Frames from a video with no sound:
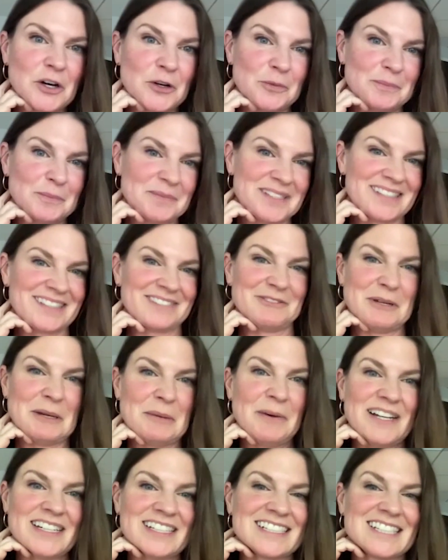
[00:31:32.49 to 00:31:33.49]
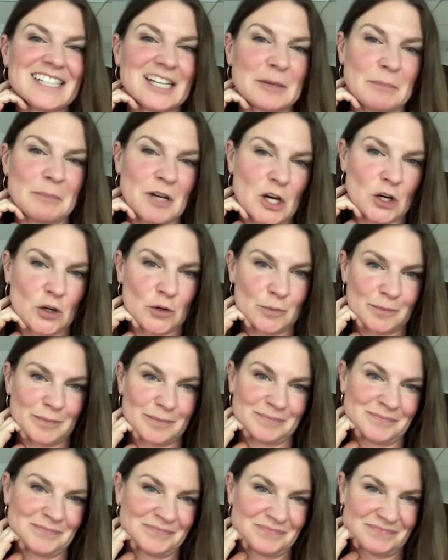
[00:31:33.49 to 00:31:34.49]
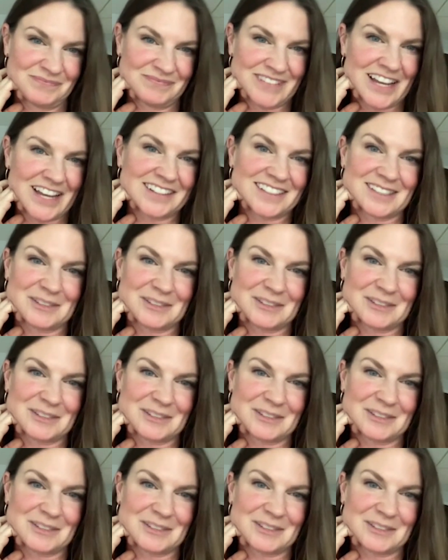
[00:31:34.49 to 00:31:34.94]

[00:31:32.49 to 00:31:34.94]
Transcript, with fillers: homes. We want a dumb home. Uh, not